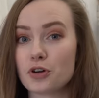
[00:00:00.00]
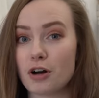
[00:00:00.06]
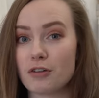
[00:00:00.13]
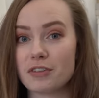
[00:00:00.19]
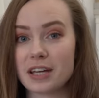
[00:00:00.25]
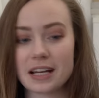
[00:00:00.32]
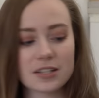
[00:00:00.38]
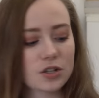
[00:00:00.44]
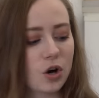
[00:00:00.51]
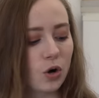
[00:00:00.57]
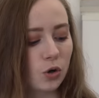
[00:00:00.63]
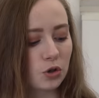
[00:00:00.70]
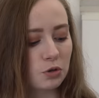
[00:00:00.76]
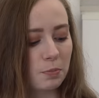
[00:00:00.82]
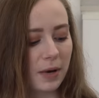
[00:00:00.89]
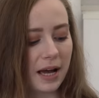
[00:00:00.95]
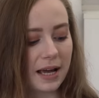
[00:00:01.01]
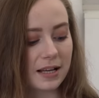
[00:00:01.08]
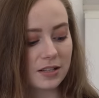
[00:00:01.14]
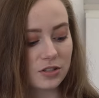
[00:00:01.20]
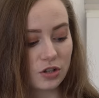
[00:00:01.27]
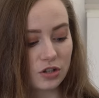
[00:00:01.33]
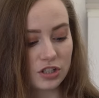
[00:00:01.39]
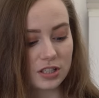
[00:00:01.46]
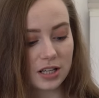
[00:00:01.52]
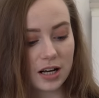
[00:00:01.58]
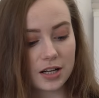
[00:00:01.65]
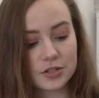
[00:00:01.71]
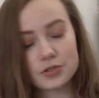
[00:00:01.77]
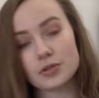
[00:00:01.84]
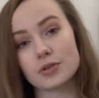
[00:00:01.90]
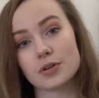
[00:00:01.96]
Coffee Gets Cold by
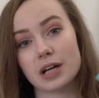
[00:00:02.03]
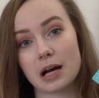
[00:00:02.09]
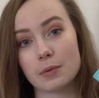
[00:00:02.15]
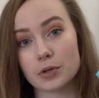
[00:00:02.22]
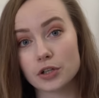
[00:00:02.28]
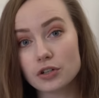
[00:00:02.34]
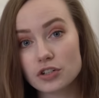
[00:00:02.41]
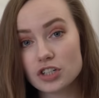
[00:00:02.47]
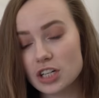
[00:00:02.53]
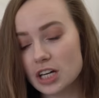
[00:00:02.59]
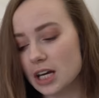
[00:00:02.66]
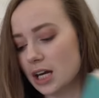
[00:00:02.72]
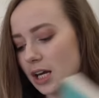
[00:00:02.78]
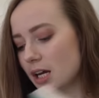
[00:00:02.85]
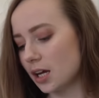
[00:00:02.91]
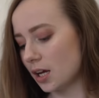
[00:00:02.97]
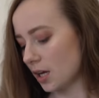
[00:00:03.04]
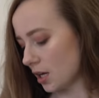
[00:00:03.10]
Toshikazu Kawaguchi.